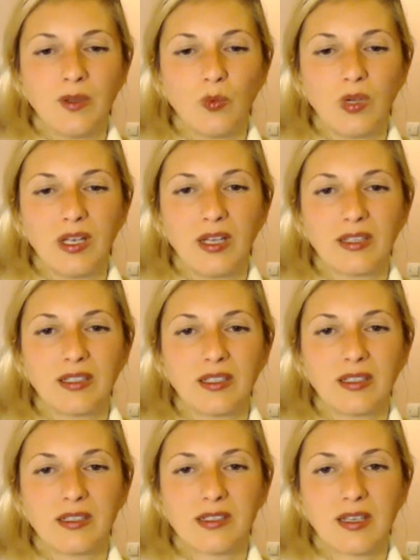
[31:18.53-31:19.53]
We're letting
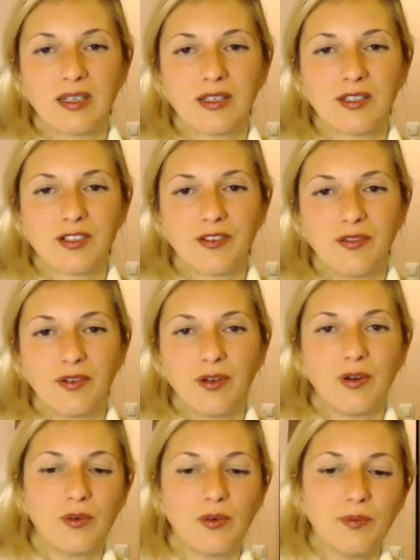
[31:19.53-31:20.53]
this energy
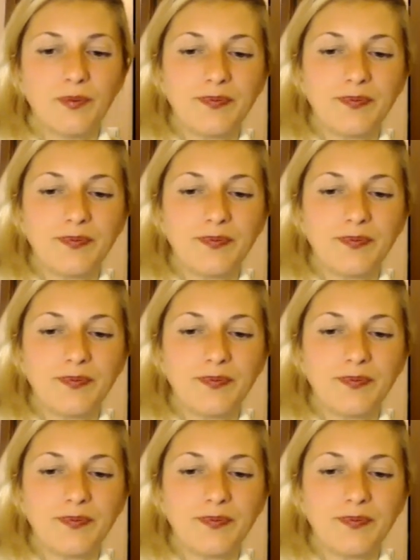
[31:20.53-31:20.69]
flow.